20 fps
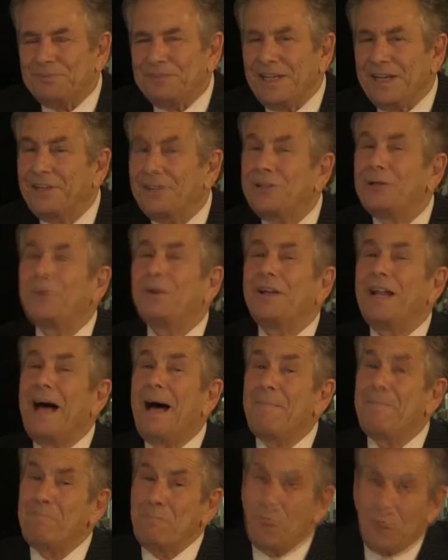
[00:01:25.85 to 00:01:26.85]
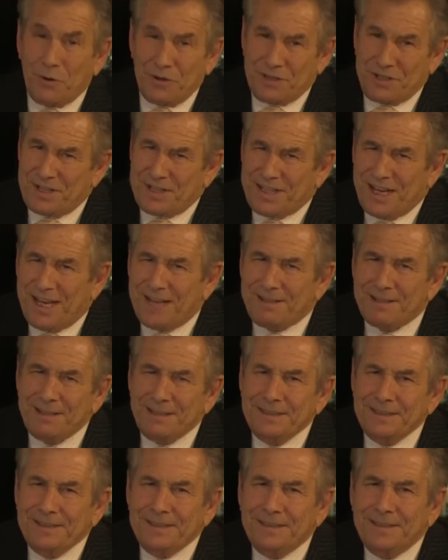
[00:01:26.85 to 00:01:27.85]
It can do a lot more than that.
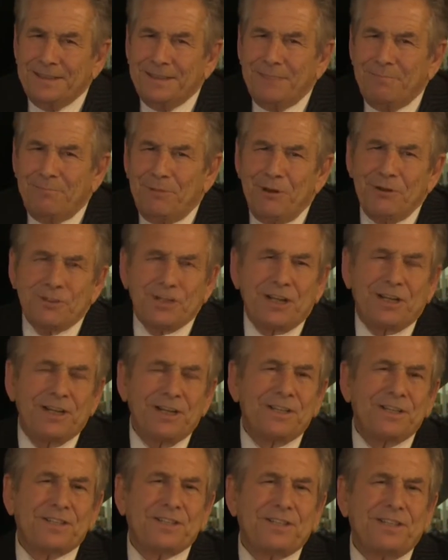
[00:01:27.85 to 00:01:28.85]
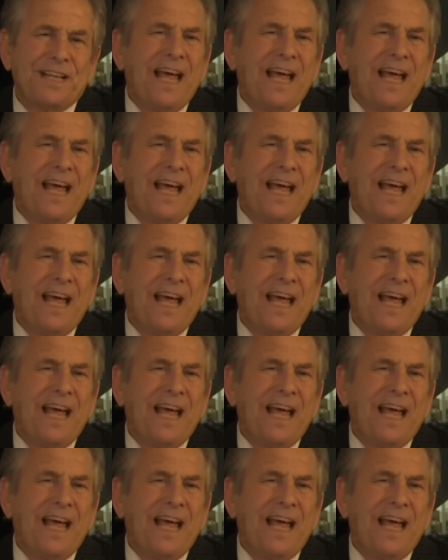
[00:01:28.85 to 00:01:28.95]
Music is